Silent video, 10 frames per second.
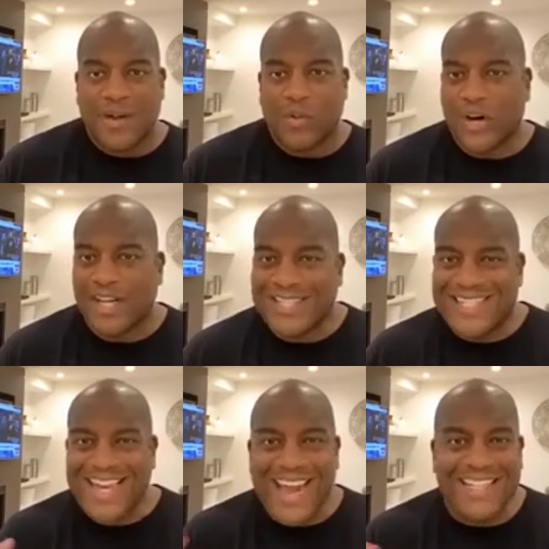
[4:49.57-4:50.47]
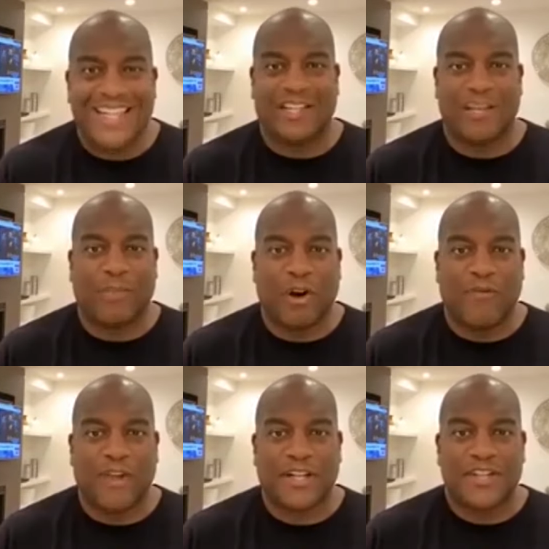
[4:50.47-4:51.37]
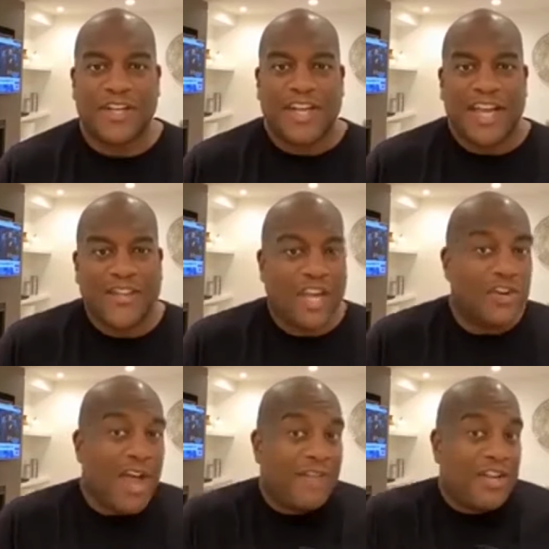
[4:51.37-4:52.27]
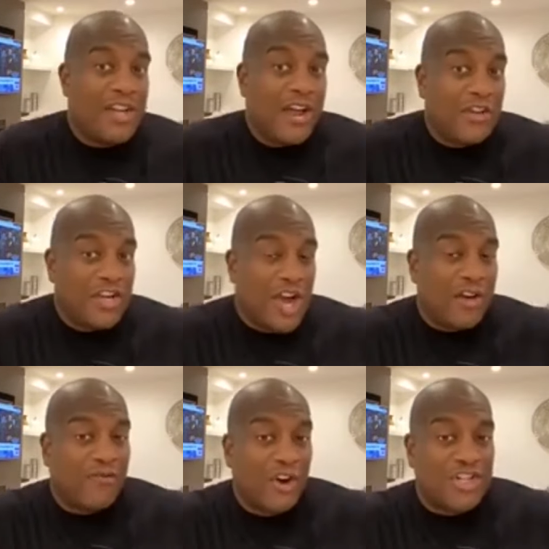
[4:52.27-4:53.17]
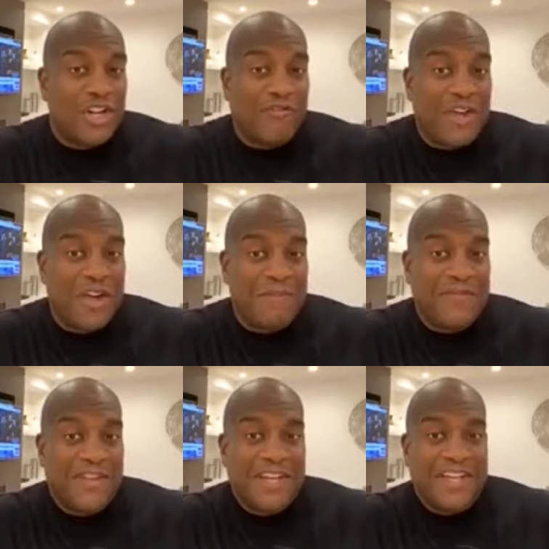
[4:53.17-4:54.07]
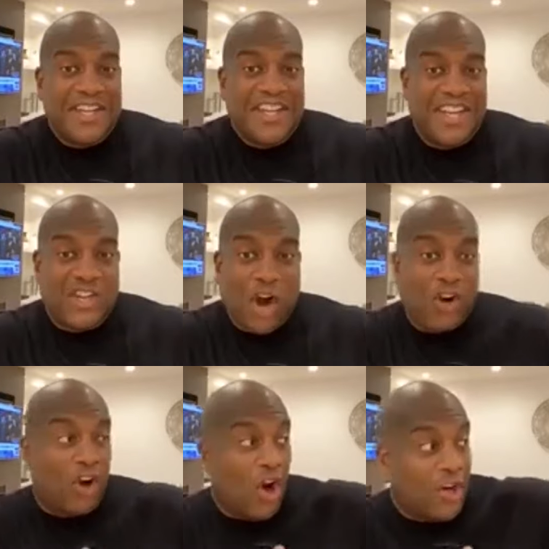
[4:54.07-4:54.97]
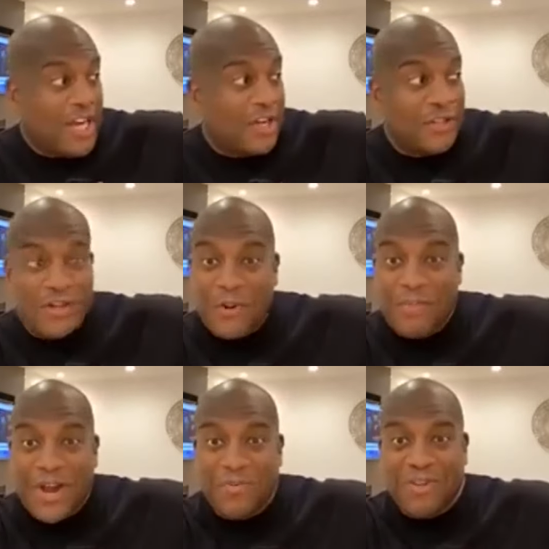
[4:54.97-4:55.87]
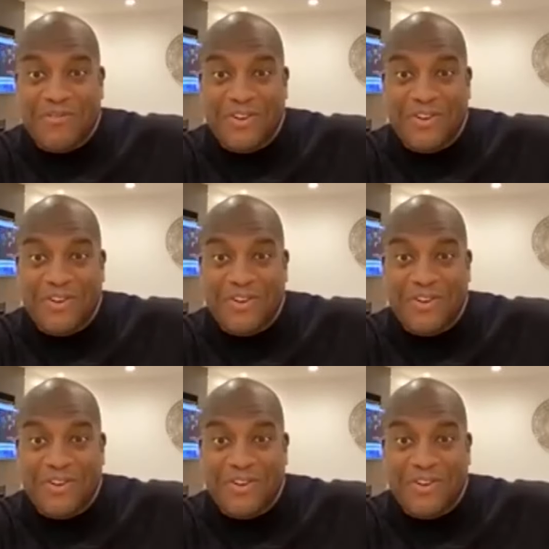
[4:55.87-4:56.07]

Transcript: where he's technically perfect, and then you have another young version of him in Carter Hart down the turnpike with the